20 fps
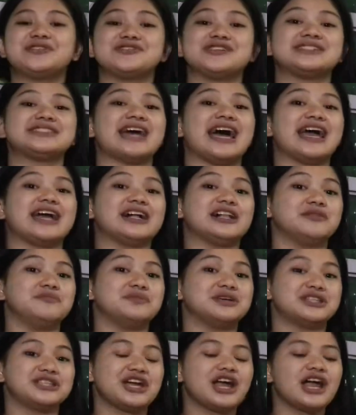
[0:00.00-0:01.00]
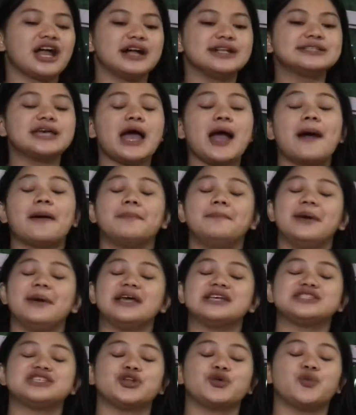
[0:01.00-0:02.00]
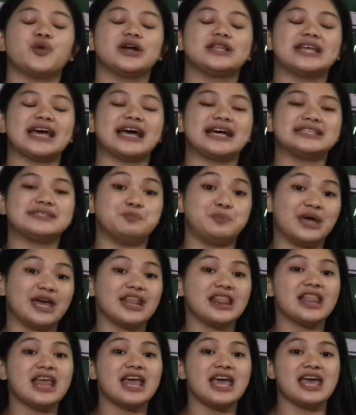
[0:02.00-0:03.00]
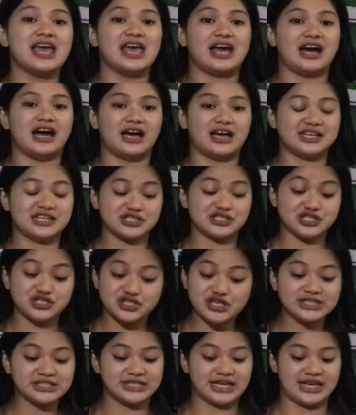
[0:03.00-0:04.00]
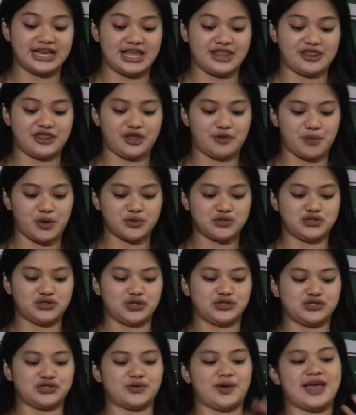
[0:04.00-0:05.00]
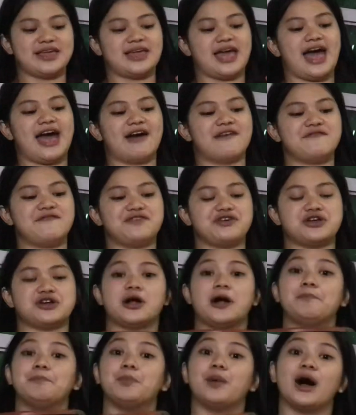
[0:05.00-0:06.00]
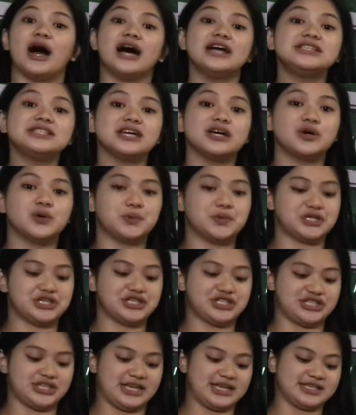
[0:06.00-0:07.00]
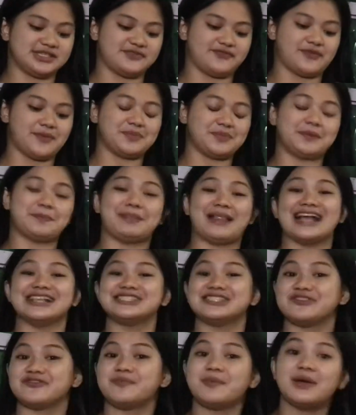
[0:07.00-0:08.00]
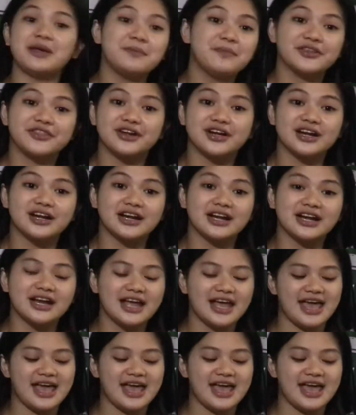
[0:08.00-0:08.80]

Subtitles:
recycled materials based on what has been instructed in the module. So I have here a pot, which is from the plants of my mother.